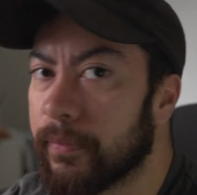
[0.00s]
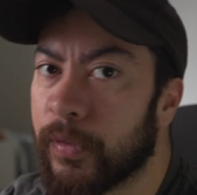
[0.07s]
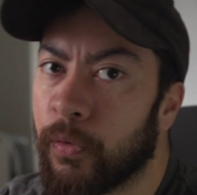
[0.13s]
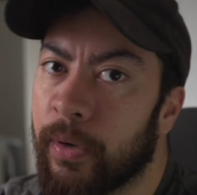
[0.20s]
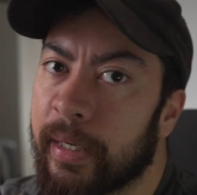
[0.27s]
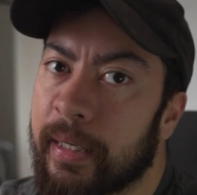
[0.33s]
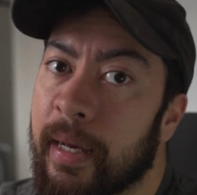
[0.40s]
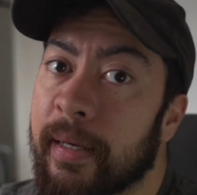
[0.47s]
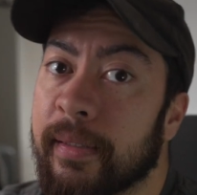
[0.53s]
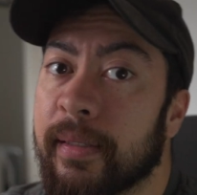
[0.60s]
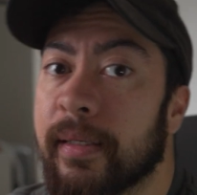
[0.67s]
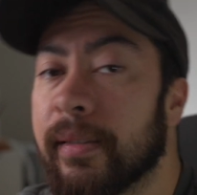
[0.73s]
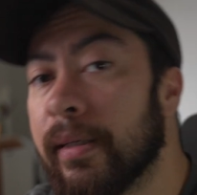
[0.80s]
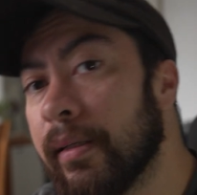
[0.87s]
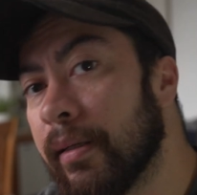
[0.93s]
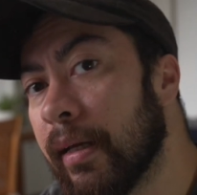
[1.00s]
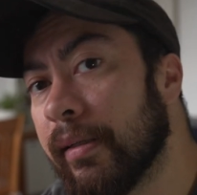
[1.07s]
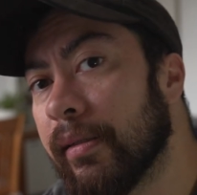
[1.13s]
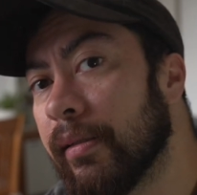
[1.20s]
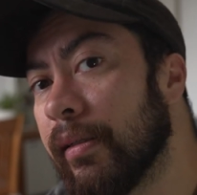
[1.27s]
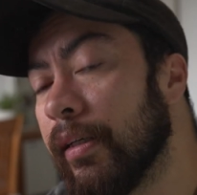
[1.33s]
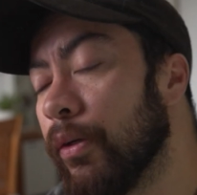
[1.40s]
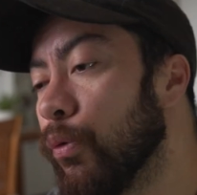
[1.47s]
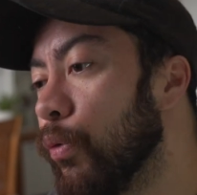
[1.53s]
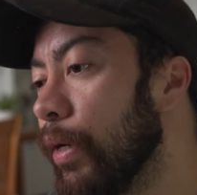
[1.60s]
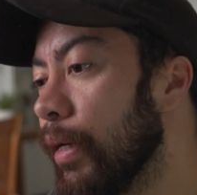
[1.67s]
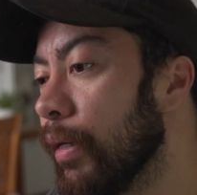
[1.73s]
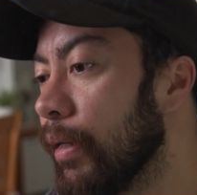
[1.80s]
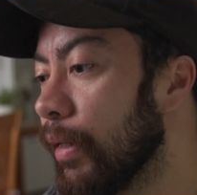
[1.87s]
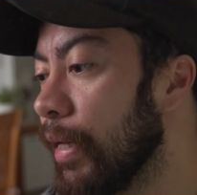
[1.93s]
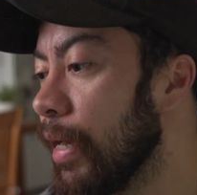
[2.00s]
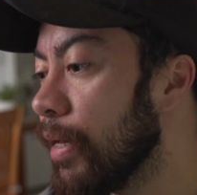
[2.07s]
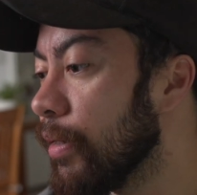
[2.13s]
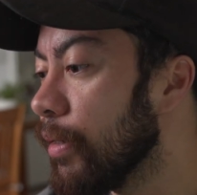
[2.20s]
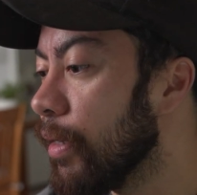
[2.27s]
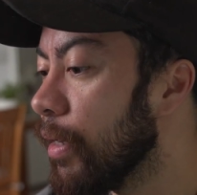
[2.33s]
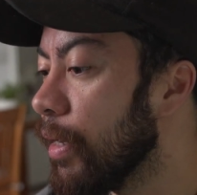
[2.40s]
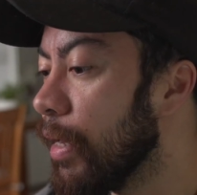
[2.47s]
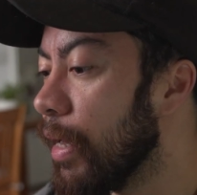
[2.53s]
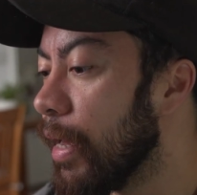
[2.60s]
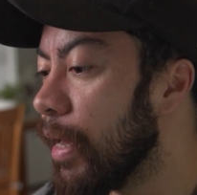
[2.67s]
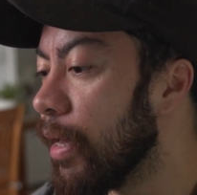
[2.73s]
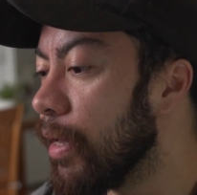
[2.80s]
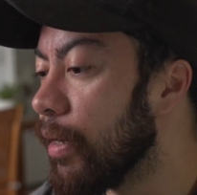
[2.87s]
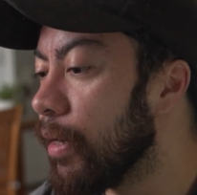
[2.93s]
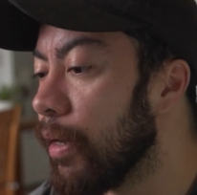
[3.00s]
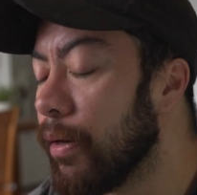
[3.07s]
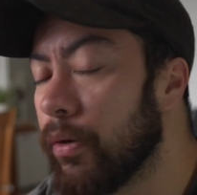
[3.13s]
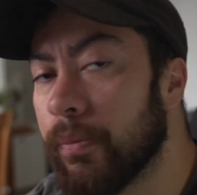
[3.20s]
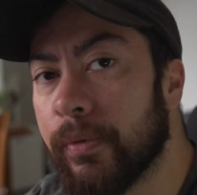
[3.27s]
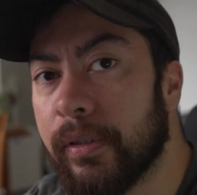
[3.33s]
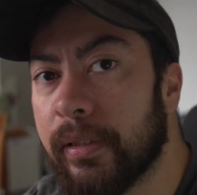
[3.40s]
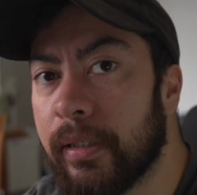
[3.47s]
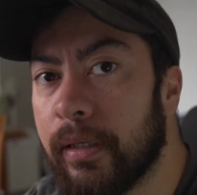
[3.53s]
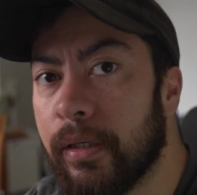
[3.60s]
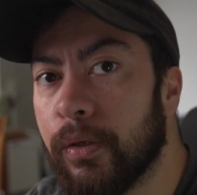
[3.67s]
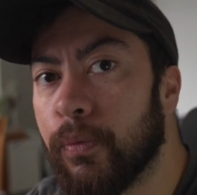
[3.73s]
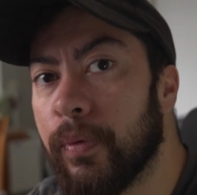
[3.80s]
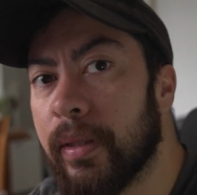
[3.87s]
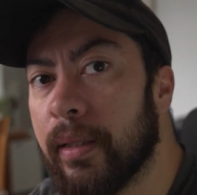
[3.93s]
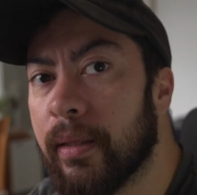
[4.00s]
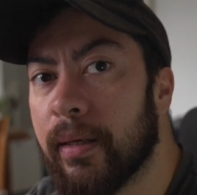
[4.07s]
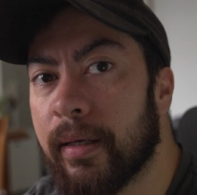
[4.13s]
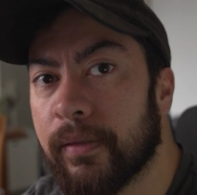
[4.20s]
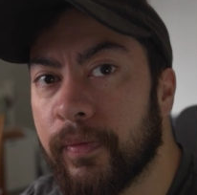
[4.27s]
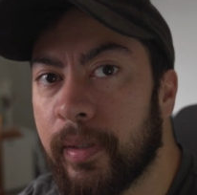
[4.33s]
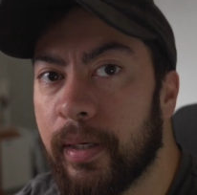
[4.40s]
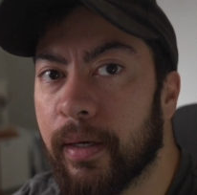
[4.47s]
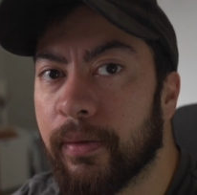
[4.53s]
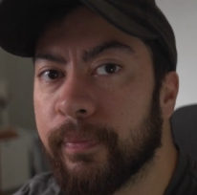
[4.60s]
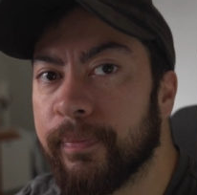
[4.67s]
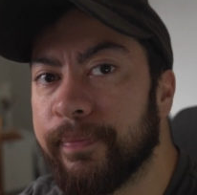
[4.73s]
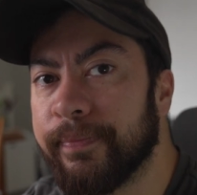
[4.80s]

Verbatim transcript: Alright guys, that's it. Nice to see you all here again, and I hope to see you within the next video.